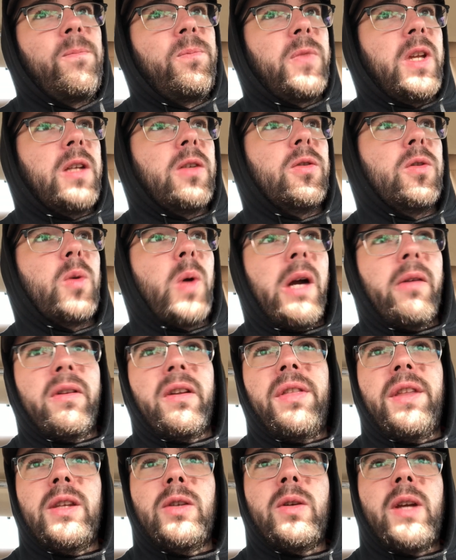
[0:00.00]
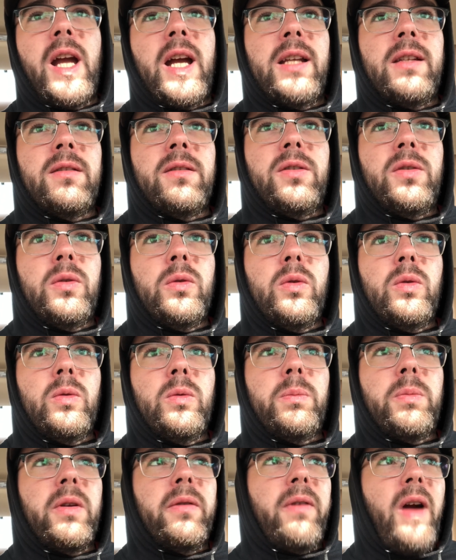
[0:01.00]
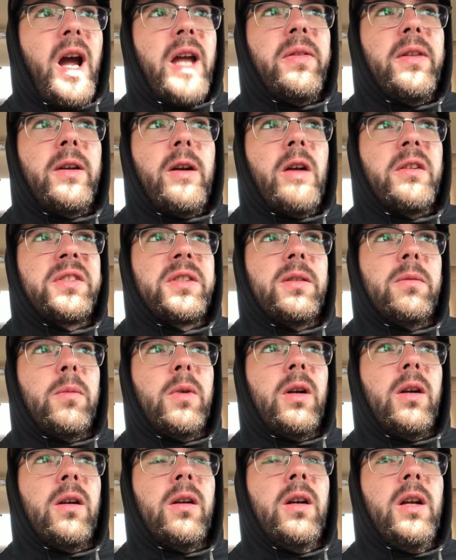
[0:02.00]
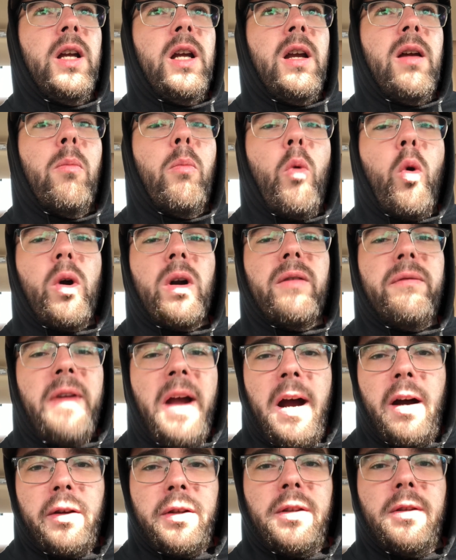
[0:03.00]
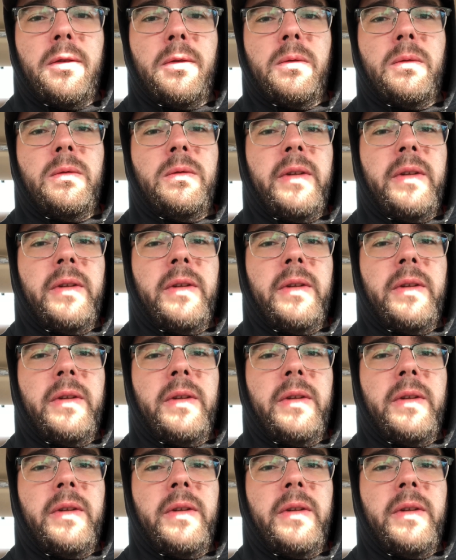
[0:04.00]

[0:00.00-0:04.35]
and you do everything you can to provide the customer more value.